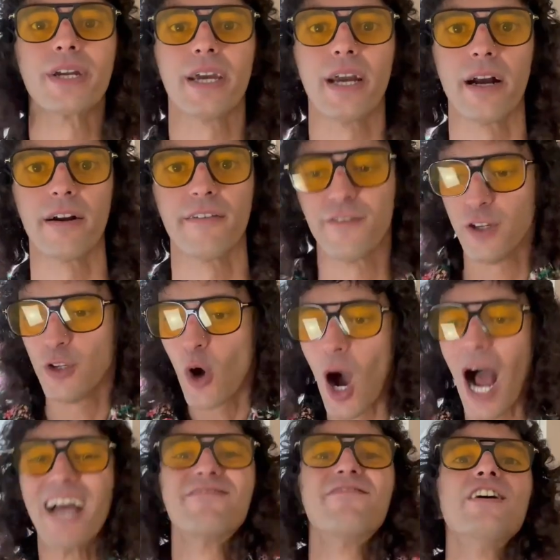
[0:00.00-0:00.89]
care. If you
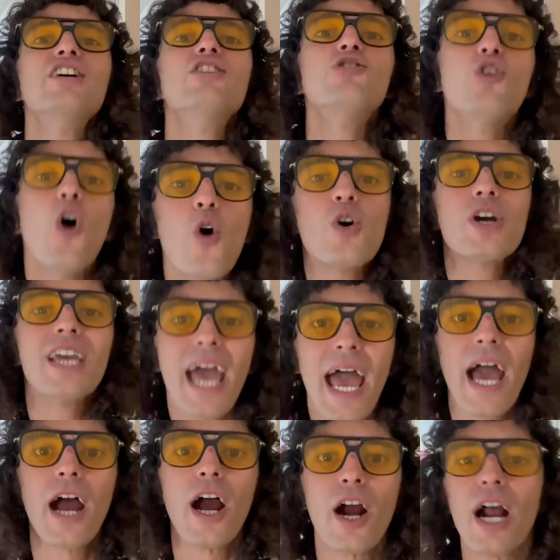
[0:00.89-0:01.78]
don't, if you don't
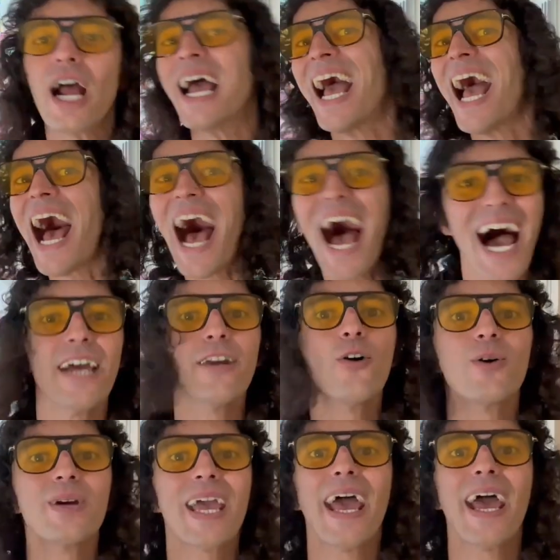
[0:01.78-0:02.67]
care, I
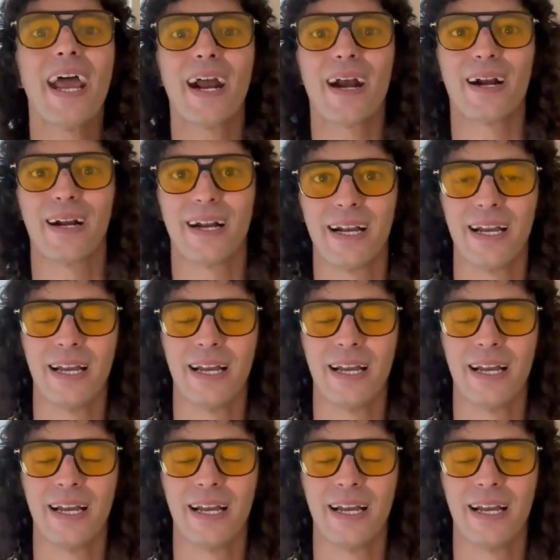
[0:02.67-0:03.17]
don't care.